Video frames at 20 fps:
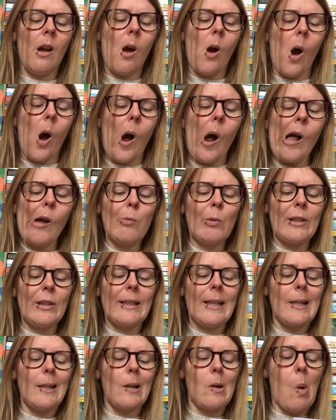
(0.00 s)
"I was
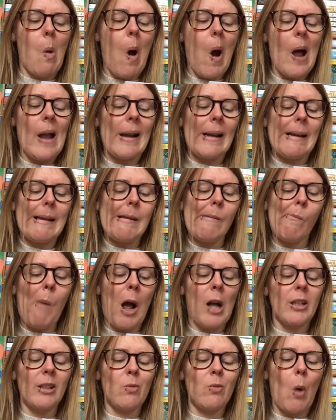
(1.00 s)
sitting quietly in
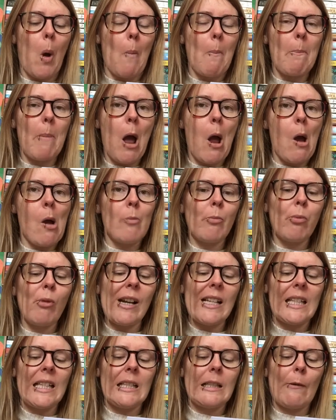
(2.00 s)
my swamp,
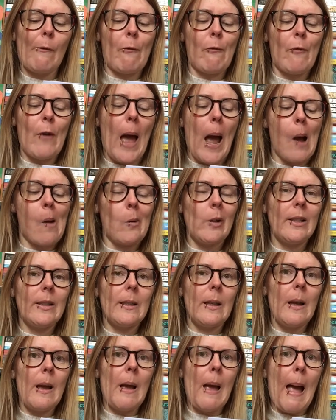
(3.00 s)
pressing some
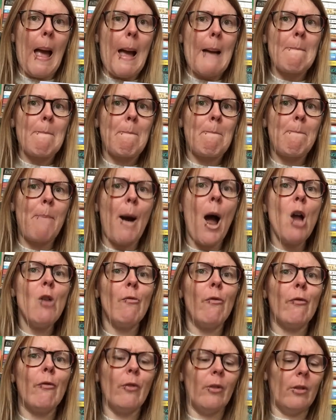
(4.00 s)
flowers, and
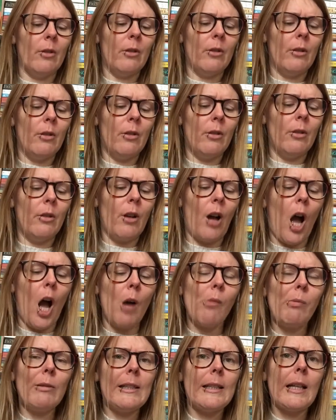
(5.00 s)
poof! I
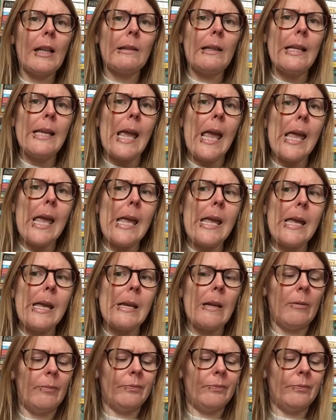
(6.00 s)
was suddenly here."